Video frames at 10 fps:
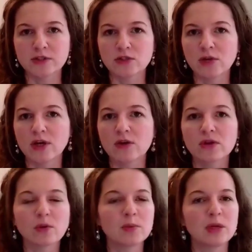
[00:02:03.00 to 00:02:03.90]
And so I know
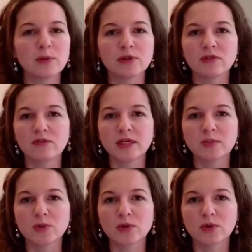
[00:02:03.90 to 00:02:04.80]
there were people in the
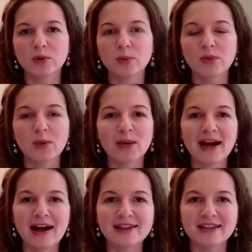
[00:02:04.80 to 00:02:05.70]
Facebook group that were
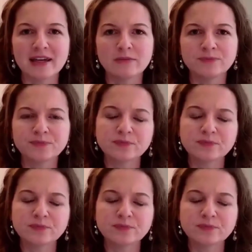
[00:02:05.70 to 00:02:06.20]
asking,